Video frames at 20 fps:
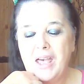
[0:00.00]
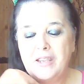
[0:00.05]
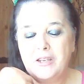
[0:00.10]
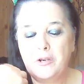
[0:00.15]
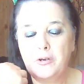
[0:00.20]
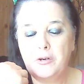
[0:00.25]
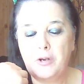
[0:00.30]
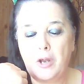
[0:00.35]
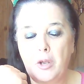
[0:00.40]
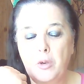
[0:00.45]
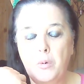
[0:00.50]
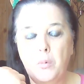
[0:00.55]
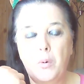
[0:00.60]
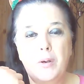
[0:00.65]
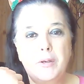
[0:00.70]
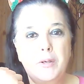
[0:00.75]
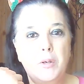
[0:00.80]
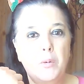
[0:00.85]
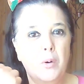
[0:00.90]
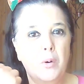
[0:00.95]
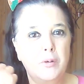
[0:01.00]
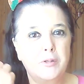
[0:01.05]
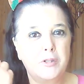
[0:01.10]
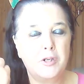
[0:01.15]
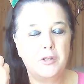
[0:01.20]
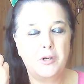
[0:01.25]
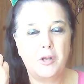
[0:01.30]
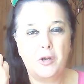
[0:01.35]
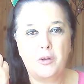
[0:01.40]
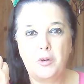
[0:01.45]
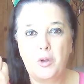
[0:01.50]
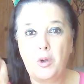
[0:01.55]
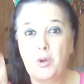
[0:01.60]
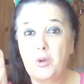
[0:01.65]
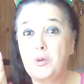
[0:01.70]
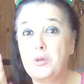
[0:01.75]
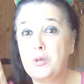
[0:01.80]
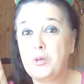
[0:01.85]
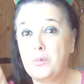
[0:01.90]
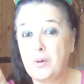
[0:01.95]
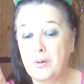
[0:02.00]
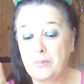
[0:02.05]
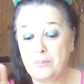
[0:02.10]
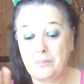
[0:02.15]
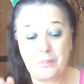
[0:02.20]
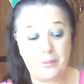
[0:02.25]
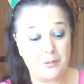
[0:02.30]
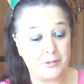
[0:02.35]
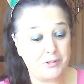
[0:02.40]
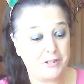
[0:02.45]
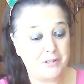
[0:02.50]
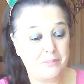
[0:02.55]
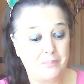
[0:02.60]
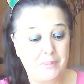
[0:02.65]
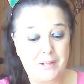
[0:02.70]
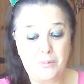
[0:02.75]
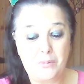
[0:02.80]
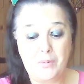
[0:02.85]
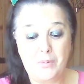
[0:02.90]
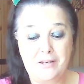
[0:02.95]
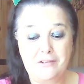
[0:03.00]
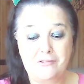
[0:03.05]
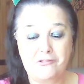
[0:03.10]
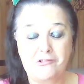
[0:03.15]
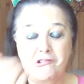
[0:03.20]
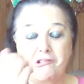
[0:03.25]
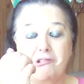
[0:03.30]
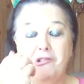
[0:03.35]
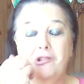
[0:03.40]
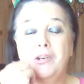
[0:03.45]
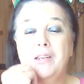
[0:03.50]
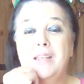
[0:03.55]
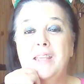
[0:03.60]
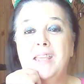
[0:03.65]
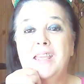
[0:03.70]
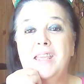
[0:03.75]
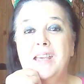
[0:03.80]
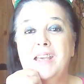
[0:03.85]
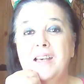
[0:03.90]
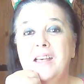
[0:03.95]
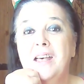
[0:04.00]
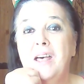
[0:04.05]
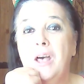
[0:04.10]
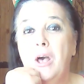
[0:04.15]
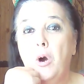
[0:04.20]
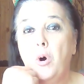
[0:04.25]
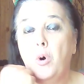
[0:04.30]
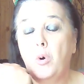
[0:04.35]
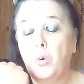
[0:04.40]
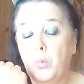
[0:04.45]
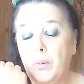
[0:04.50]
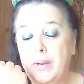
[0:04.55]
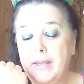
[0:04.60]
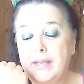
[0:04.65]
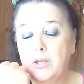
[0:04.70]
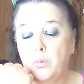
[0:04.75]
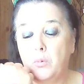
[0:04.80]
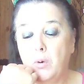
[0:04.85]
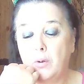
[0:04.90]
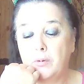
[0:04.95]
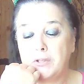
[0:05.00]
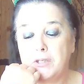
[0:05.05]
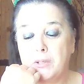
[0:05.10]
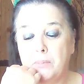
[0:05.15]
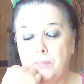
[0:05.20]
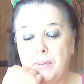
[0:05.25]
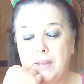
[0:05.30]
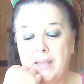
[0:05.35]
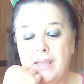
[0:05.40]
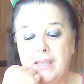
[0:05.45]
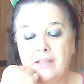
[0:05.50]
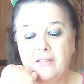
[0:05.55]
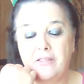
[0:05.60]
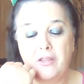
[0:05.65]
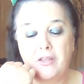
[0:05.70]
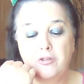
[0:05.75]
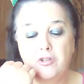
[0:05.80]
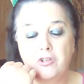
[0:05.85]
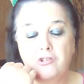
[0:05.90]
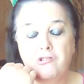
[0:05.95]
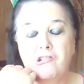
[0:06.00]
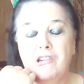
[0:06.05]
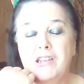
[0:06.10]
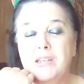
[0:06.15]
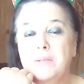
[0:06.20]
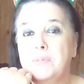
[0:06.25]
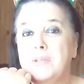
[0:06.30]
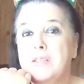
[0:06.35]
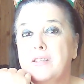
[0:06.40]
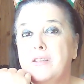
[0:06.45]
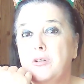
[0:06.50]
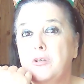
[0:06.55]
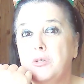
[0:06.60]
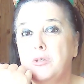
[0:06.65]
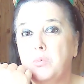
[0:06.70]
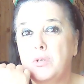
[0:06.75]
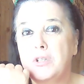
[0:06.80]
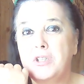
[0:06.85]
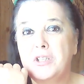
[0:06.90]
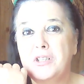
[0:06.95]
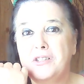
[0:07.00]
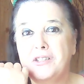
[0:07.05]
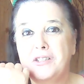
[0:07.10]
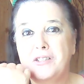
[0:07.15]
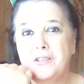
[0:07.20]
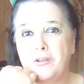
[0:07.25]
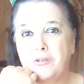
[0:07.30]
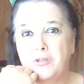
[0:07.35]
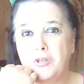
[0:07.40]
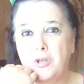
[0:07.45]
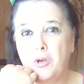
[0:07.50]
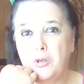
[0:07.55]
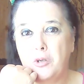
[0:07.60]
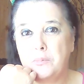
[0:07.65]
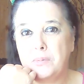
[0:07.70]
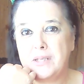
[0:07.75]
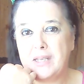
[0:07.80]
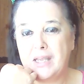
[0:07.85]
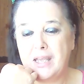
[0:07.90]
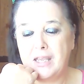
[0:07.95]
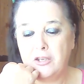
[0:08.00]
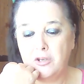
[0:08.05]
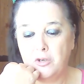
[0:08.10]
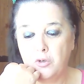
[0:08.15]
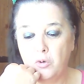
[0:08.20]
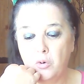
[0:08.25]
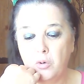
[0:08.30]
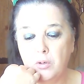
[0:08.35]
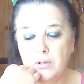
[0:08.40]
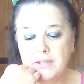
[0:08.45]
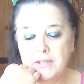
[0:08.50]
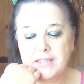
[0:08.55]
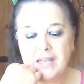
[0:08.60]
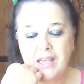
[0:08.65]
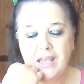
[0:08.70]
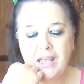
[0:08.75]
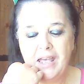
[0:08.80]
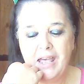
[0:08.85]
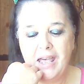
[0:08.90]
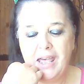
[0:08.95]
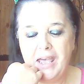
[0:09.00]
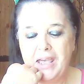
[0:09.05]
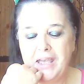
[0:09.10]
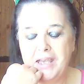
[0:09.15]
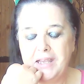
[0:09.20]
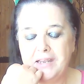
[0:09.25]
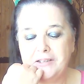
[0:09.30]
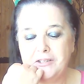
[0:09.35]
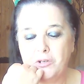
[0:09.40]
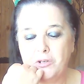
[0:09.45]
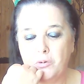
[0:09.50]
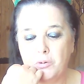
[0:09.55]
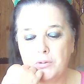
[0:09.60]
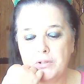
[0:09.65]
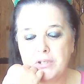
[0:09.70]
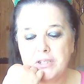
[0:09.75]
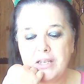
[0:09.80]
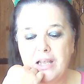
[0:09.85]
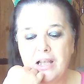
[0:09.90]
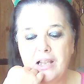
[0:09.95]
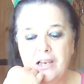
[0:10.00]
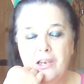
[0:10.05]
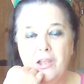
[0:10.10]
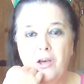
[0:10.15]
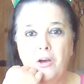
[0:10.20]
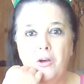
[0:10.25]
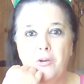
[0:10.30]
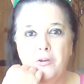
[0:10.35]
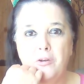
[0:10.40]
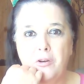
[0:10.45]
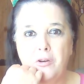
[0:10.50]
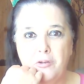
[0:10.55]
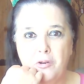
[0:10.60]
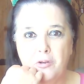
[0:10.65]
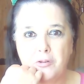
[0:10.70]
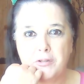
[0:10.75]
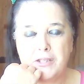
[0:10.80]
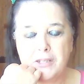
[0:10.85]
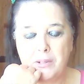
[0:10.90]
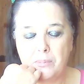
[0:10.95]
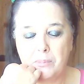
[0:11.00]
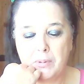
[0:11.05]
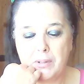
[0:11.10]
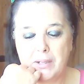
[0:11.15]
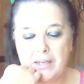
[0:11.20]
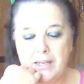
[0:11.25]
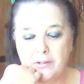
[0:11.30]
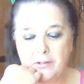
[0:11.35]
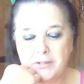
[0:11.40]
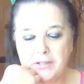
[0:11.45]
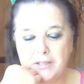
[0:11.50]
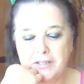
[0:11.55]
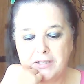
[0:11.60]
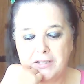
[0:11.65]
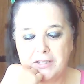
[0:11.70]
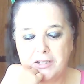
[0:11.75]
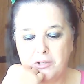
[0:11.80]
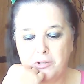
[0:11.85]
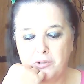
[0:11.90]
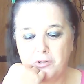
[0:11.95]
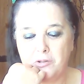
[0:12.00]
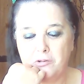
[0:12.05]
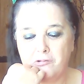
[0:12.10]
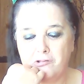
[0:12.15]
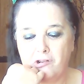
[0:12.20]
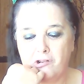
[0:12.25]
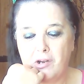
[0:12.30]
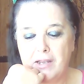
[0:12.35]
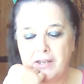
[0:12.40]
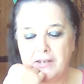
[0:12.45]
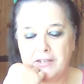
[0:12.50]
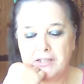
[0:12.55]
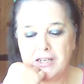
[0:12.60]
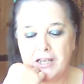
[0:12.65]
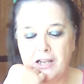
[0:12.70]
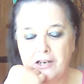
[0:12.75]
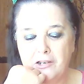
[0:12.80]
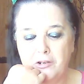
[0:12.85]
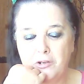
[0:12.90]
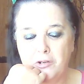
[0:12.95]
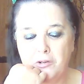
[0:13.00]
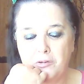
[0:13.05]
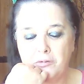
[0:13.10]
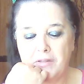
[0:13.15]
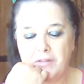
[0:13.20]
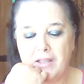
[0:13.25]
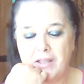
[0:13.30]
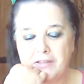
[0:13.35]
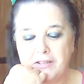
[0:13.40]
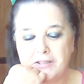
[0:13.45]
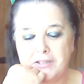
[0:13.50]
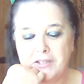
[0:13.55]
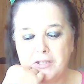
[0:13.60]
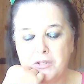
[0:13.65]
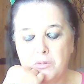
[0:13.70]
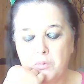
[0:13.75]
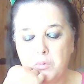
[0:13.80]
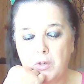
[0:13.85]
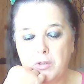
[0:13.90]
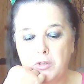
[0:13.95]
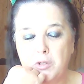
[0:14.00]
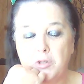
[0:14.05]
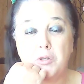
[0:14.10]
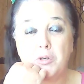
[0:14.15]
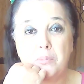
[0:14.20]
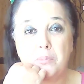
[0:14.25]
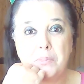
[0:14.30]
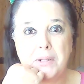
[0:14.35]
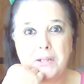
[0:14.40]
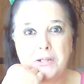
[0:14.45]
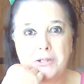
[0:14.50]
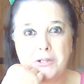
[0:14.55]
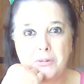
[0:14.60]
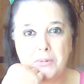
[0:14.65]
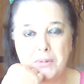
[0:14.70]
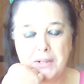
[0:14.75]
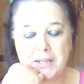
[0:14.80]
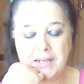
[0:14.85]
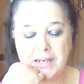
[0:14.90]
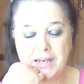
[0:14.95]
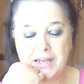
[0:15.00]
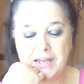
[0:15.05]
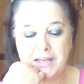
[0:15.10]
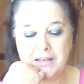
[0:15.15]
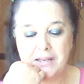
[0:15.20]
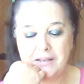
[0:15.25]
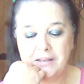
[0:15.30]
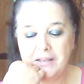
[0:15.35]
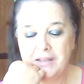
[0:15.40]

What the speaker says: You know what you want, you know who you want, possibly well and truly here, or where you want to be. Those dreams, those wishes, those hopes are yours. And yours alone, not somebody else's, to try and tell you that this is what you should be doing here